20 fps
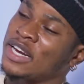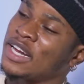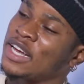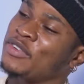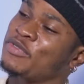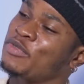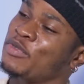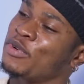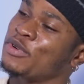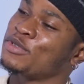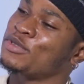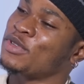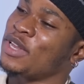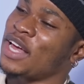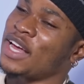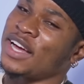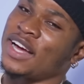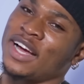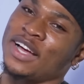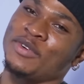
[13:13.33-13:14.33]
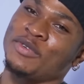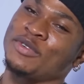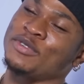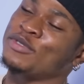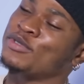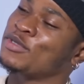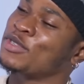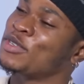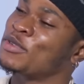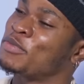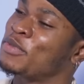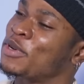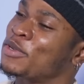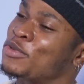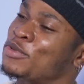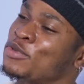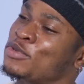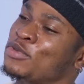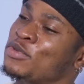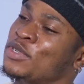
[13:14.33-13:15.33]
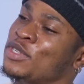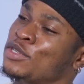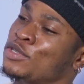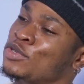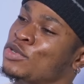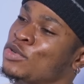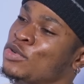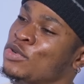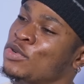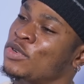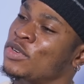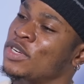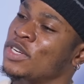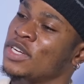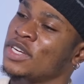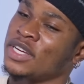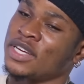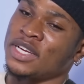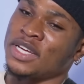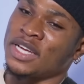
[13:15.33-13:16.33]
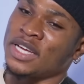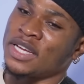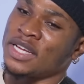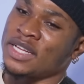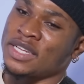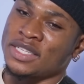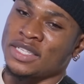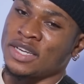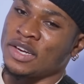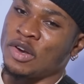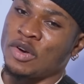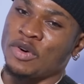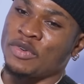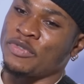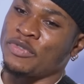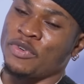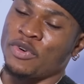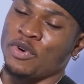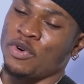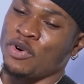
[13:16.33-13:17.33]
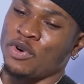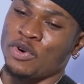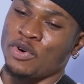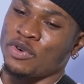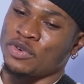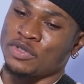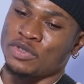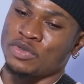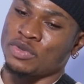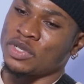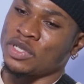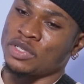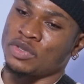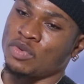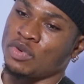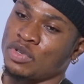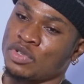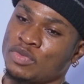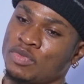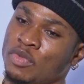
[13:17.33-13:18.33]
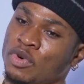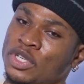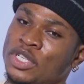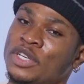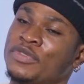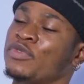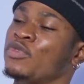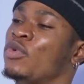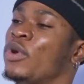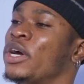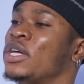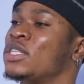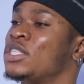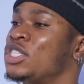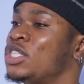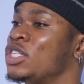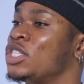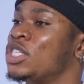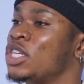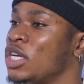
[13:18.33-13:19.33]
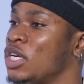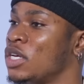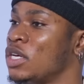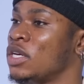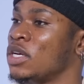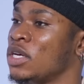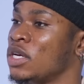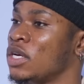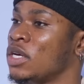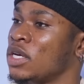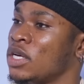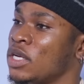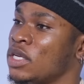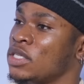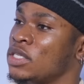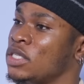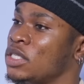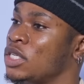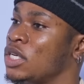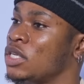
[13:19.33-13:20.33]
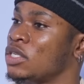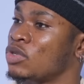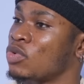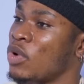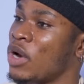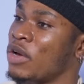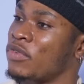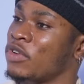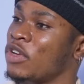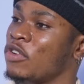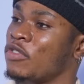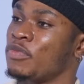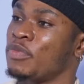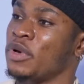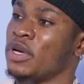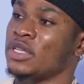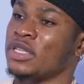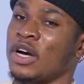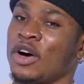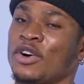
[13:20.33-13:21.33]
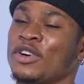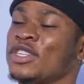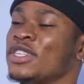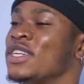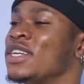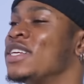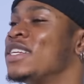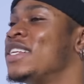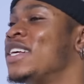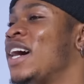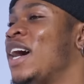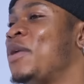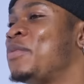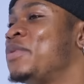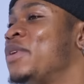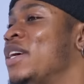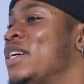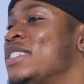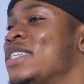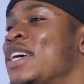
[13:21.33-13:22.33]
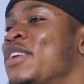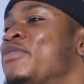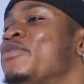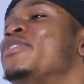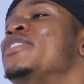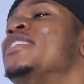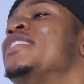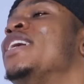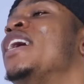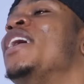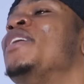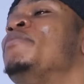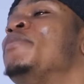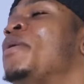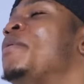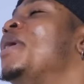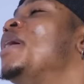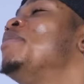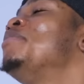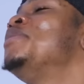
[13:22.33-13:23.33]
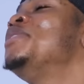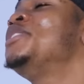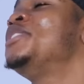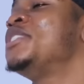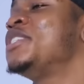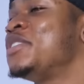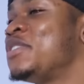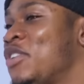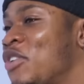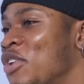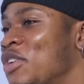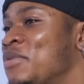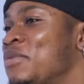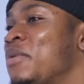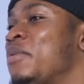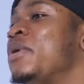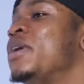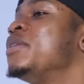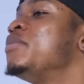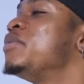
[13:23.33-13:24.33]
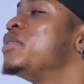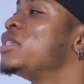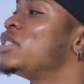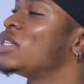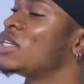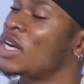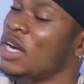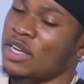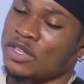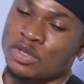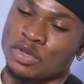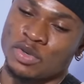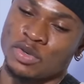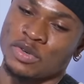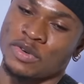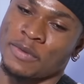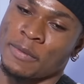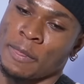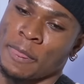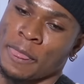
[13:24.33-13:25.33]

want to give birth to twins. So the love for twins was much. Even when TJ's wife gave birth, I was really the happiest. Every time, Baba Ebeji, call him Baba Ebeji, yeah, so,